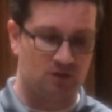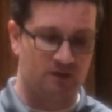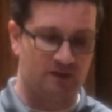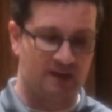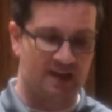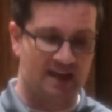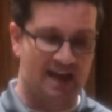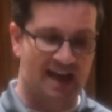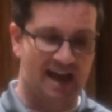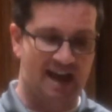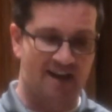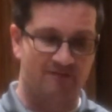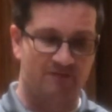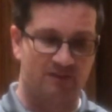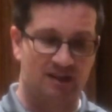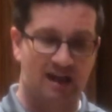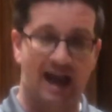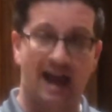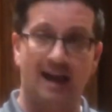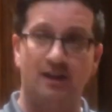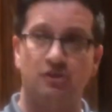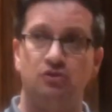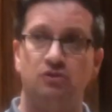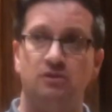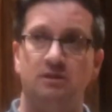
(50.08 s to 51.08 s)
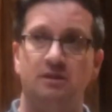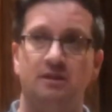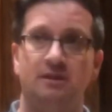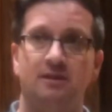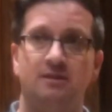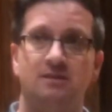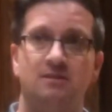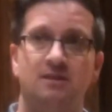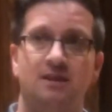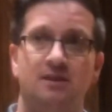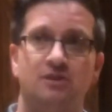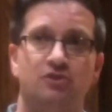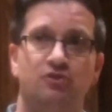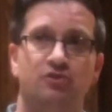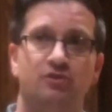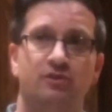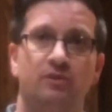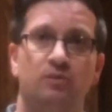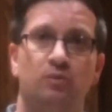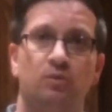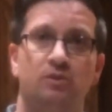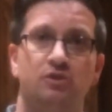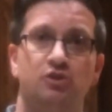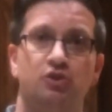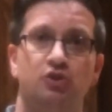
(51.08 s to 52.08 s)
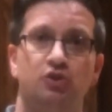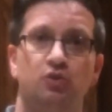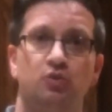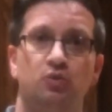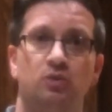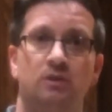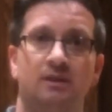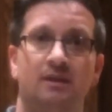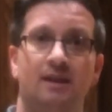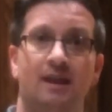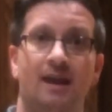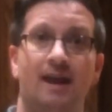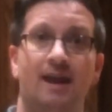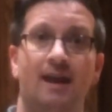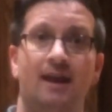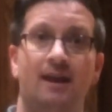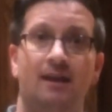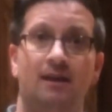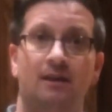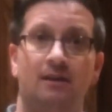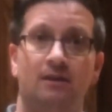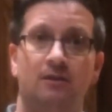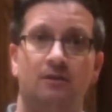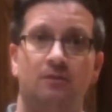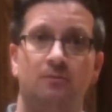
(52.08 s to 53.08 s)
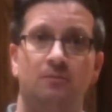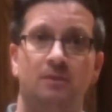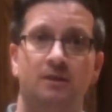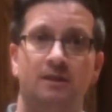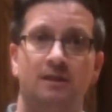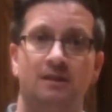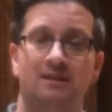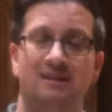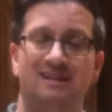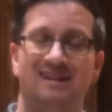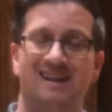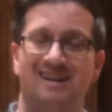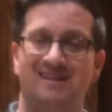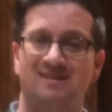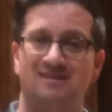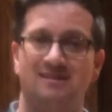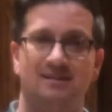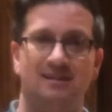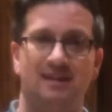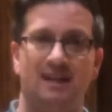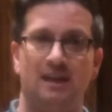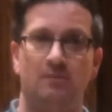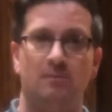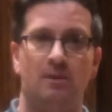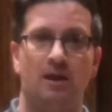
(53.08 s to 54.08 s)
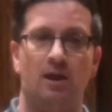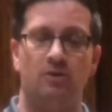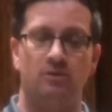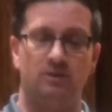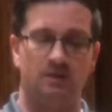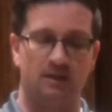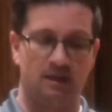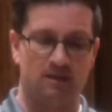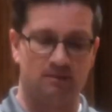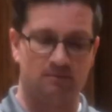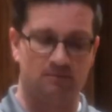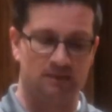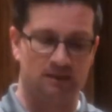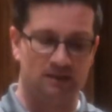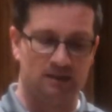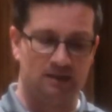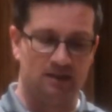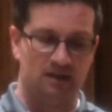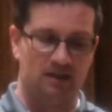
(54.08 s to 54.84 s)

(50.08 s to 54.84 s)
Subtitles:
They have actually an accessory in which you can hang meat. It hasn't came out yet.